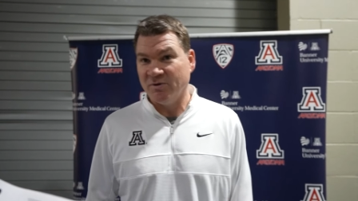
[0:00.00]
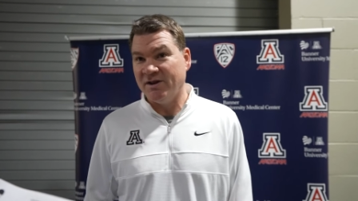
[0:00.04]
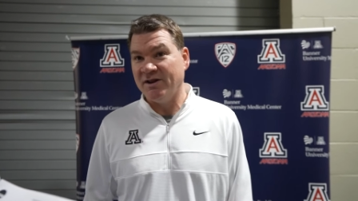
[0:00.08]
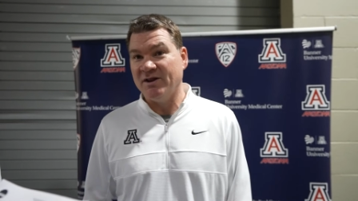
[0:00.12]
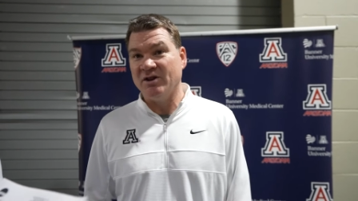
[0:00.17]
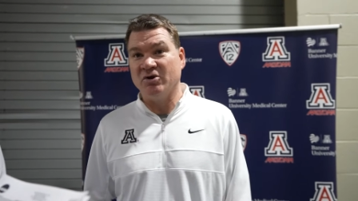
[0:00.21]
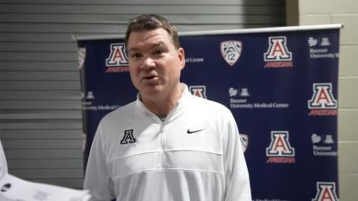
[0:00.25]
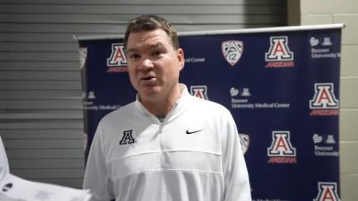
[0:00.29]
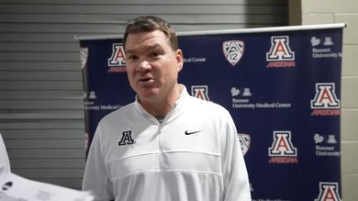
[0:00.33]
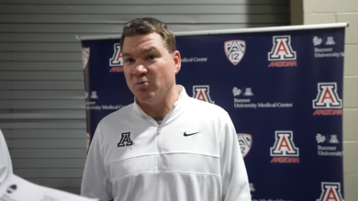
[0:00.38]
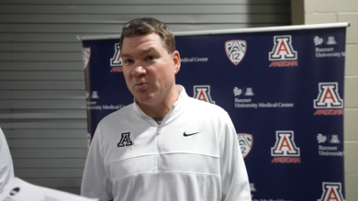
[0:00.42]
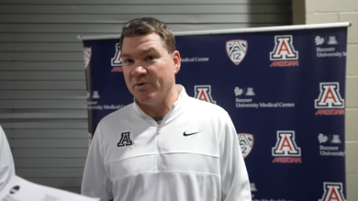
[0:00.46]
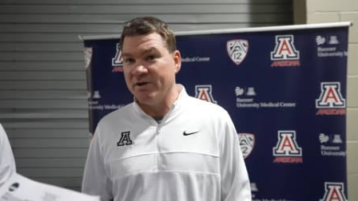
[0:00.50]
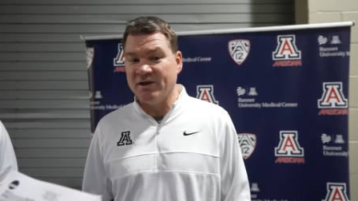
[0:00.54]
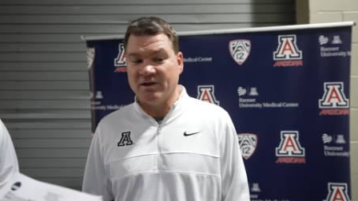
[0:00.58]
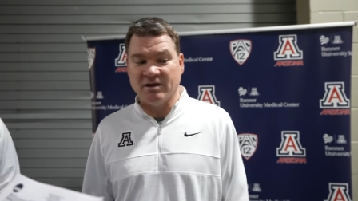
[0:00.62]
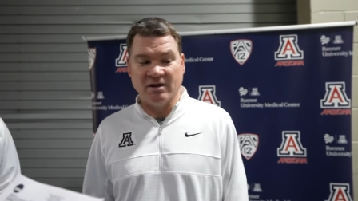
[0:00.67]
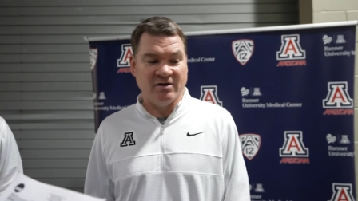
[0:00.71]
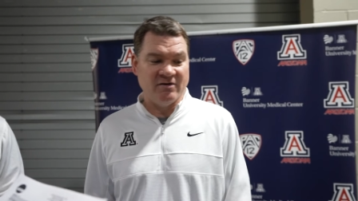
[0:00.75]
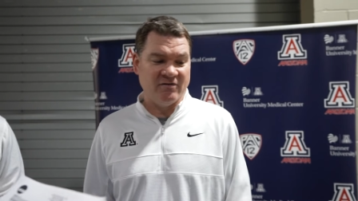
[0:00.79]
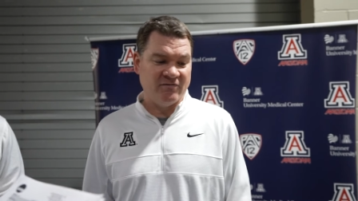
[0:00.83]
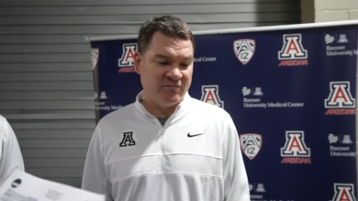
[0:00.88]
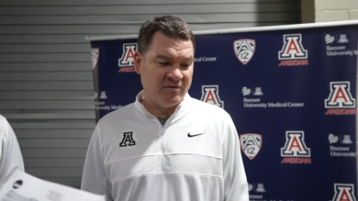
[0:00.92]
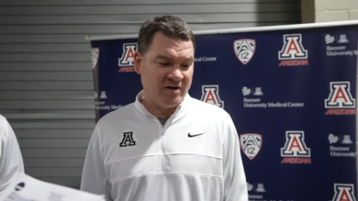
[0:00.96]
we need a good week
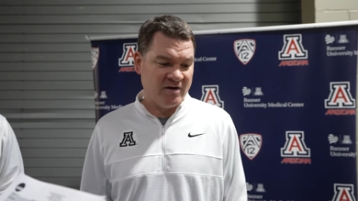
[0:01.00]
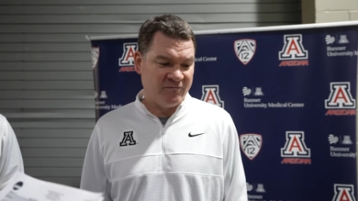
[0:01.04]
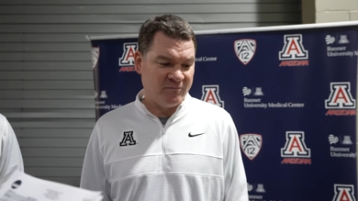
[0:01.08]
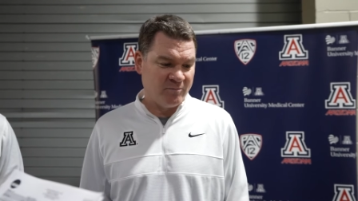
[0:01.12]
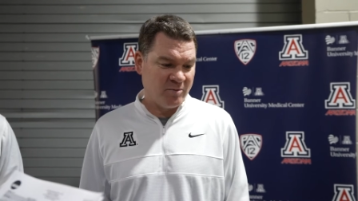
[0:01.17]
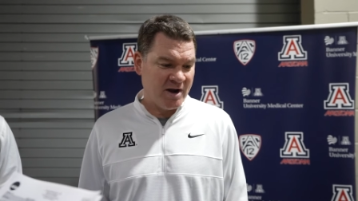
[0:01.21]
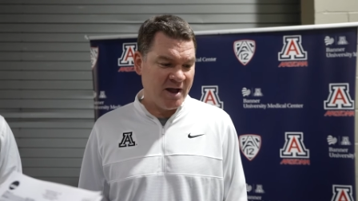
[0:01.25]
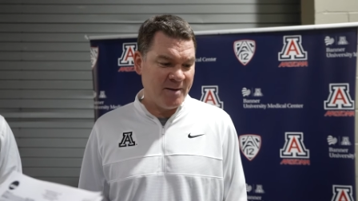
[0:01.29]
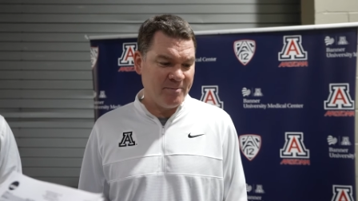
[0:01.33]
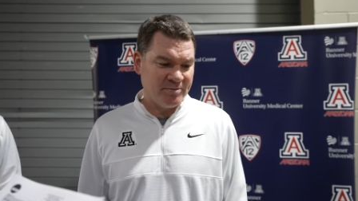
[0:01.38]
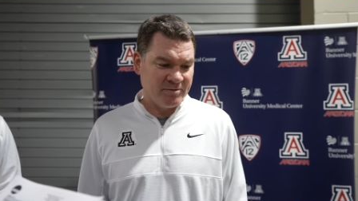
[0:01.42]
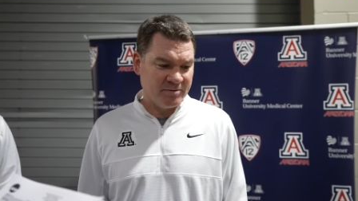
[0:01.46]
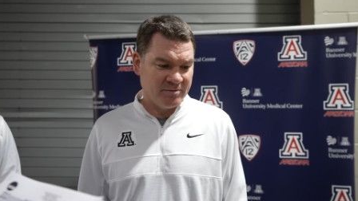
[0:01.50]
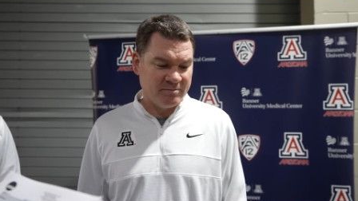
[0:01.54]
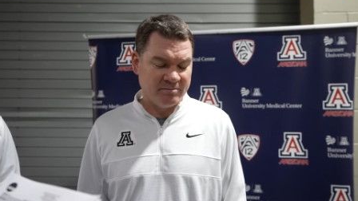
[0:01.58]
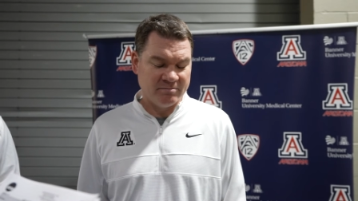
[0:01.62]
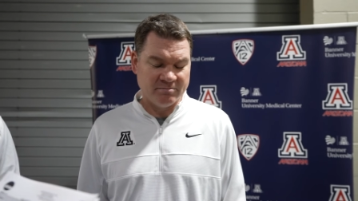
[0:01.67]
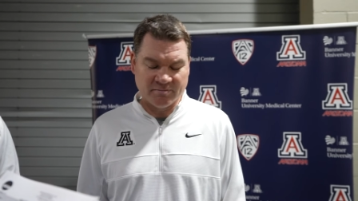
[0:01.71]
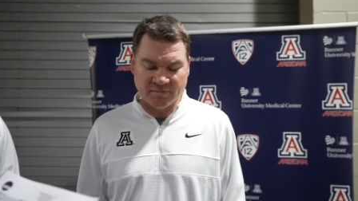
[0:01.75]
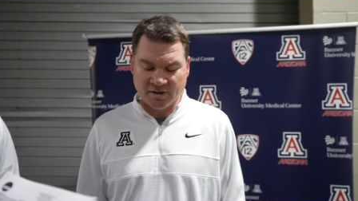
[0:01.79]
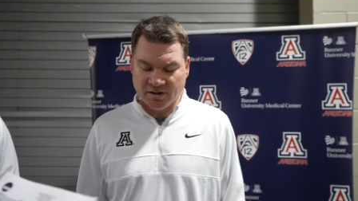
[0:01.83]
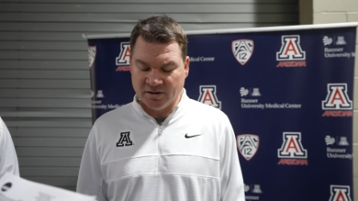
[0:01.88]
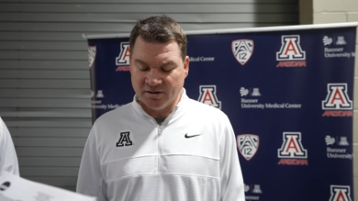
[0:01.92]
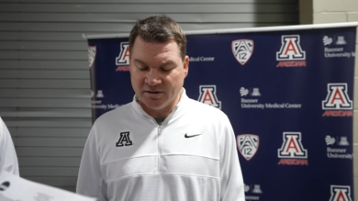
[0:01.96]
of, of prep and,
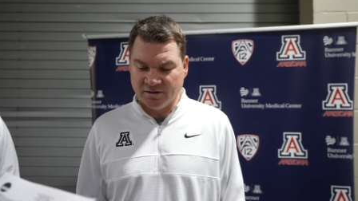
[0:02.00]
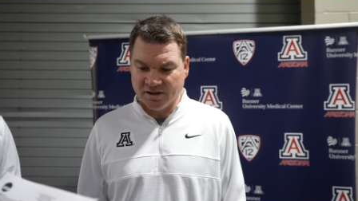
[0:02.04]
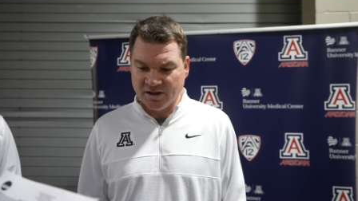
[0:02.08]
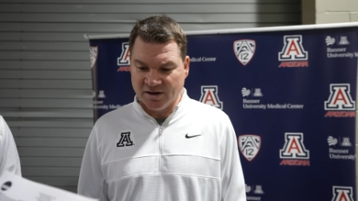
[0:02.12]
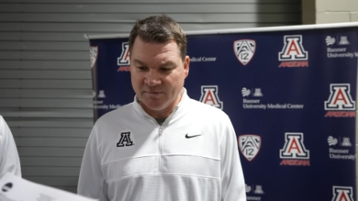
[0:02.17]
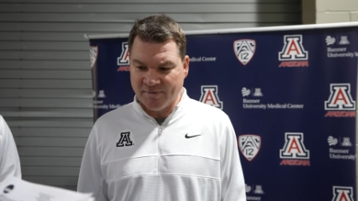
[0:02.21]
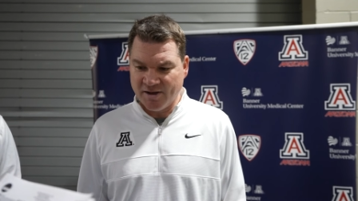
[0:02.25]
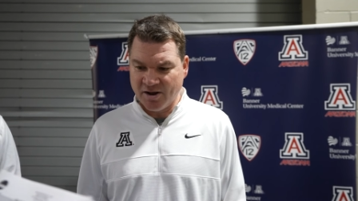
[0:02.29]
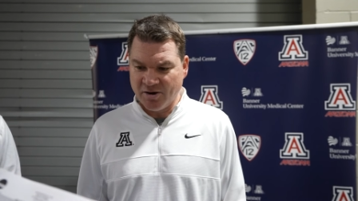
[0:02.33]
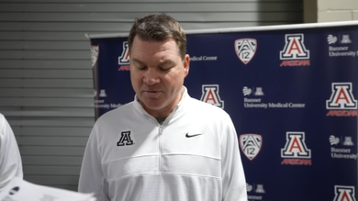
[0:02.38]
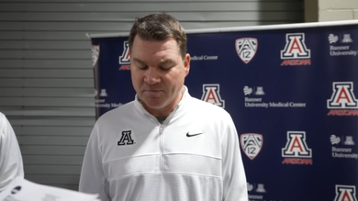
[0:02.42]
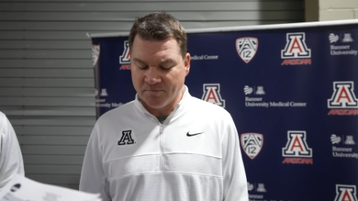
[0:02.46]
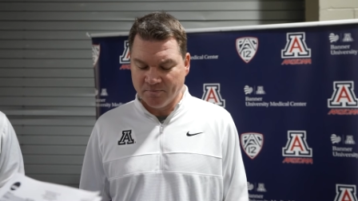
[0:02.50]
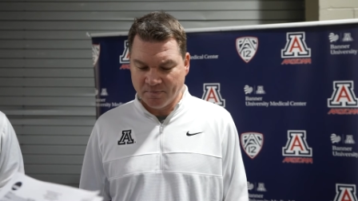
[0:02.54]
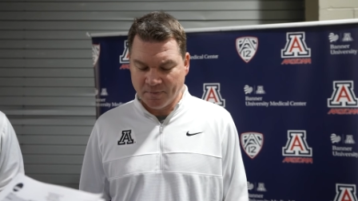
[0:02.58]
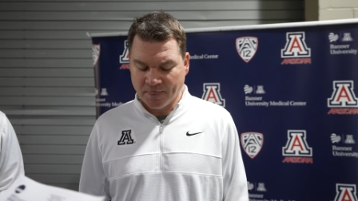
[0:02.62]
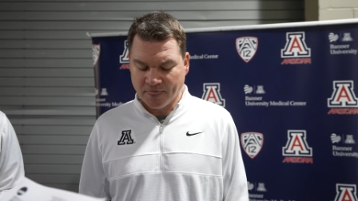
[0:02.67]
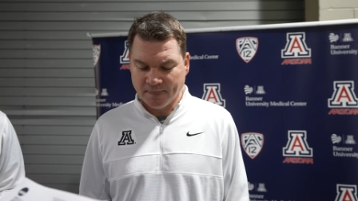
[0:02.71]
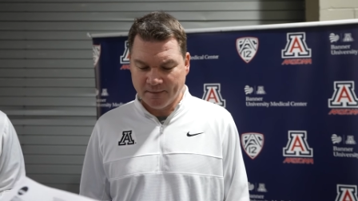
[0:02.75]
and getting better. Sure.